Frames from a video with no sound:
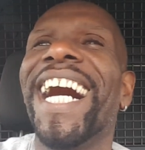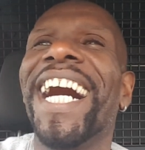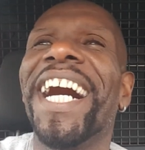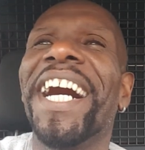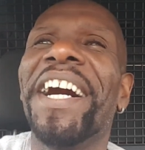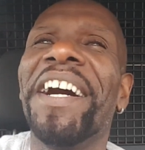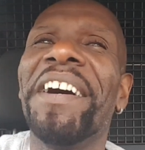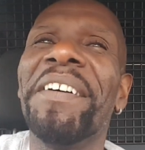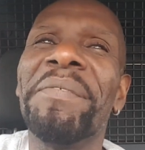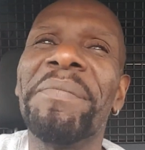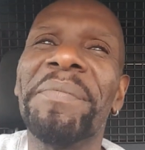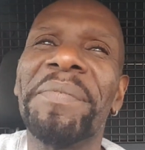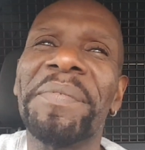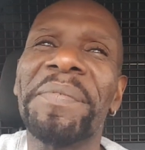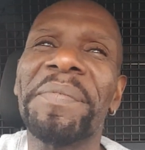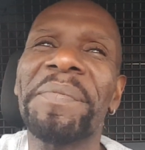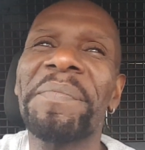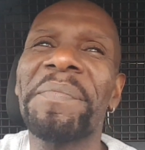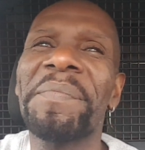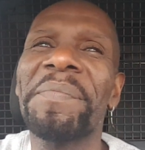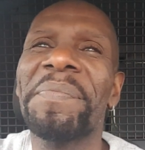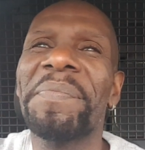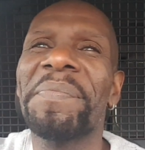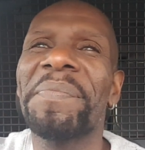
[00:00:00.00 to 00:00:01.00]
I
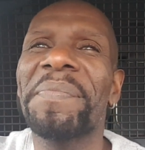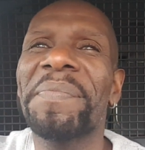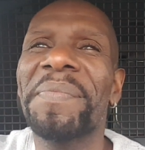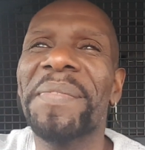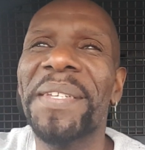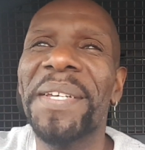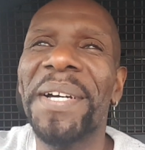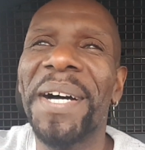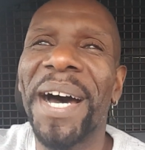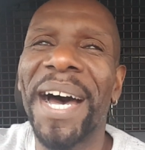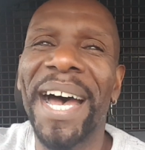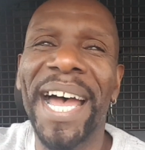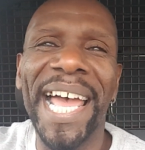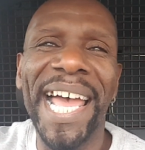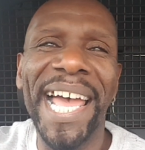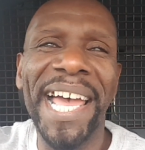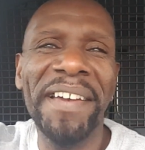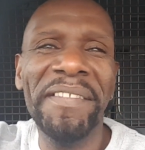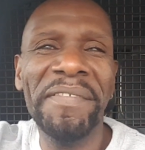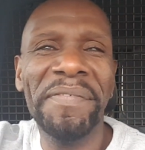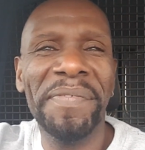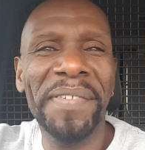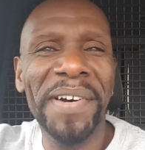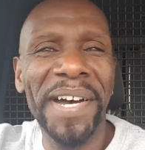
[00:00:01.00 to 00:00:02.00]

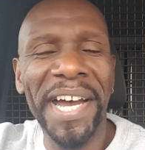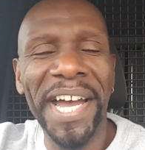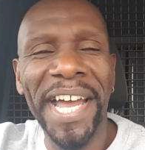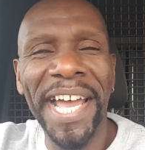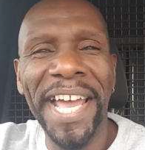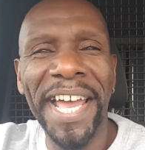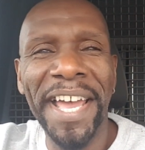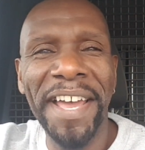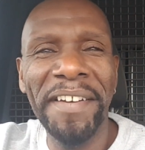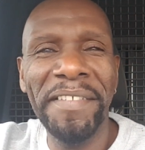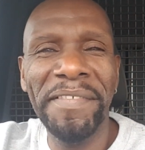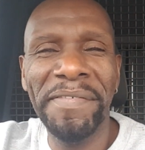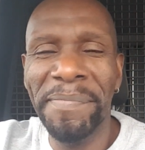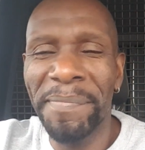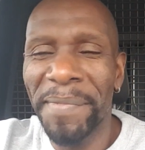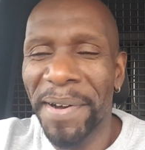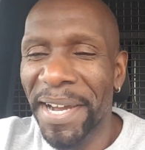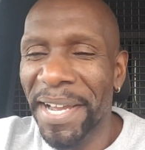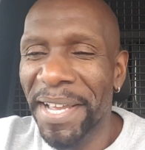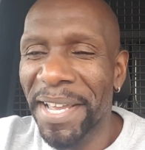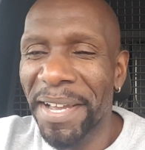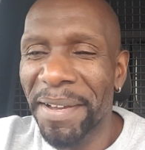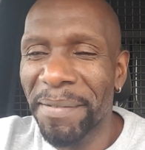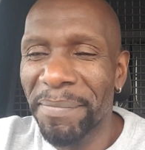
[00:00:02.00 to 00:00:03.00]
have
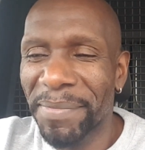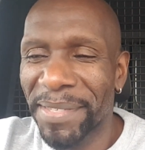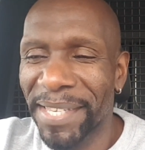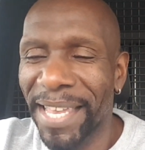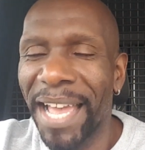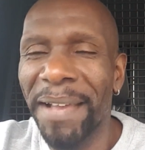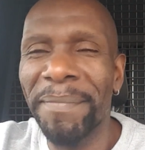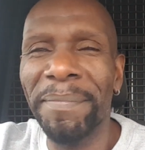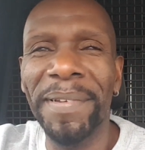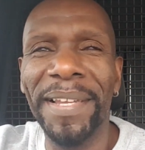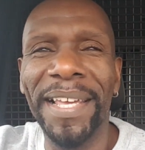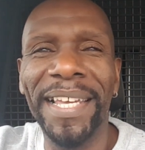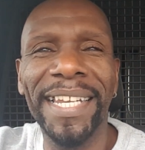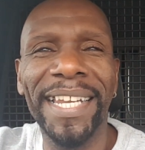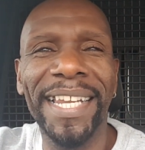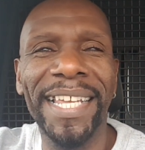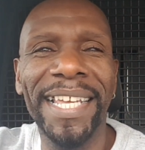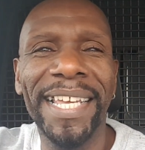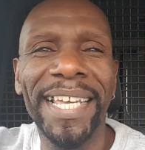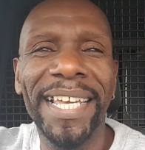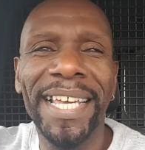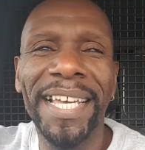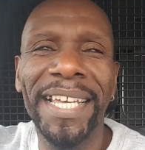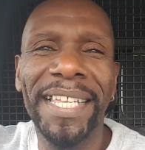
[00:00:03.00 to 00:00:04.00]
my tablet
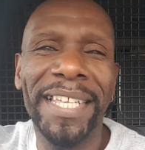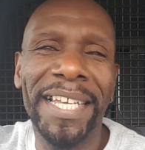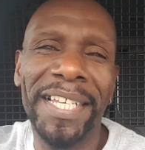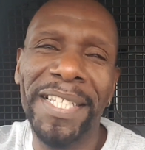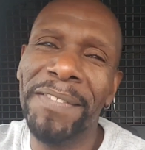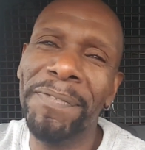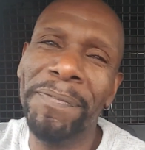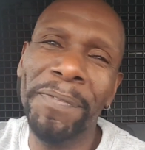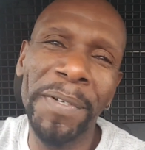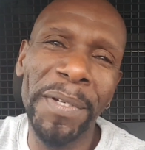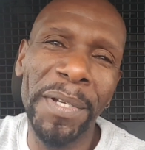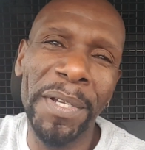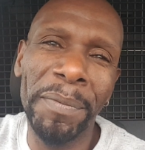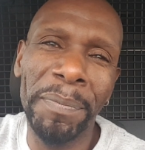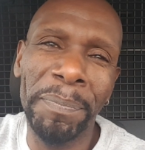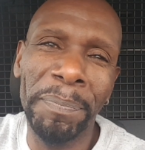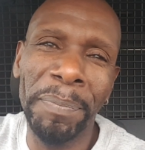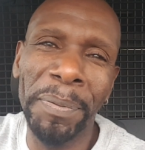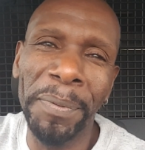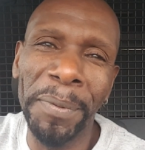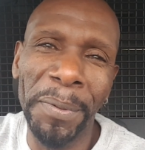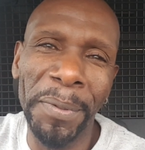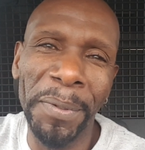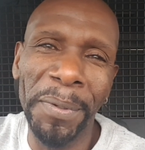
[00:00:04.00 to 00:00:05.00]
that's full of
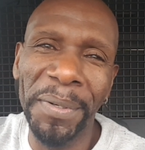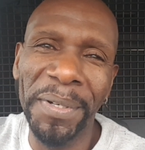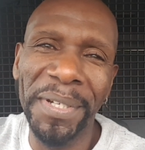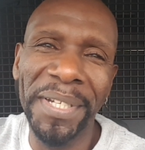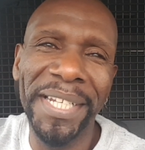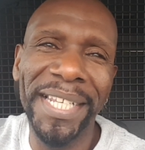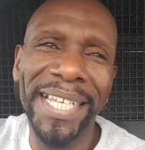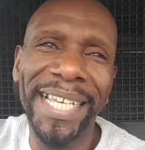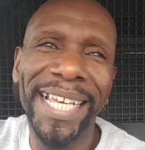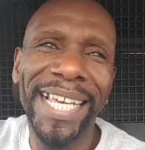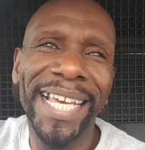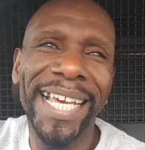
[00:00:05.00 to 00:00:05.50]
porn,